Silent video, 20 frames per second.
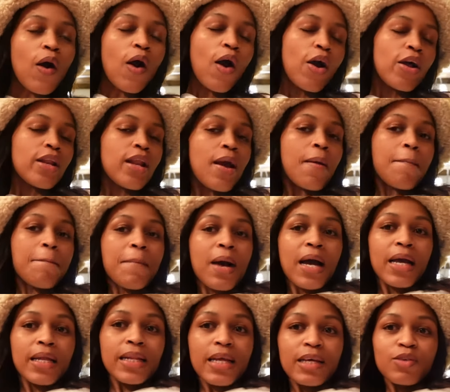on
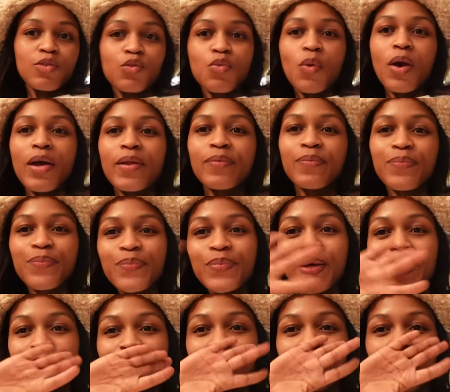my next one.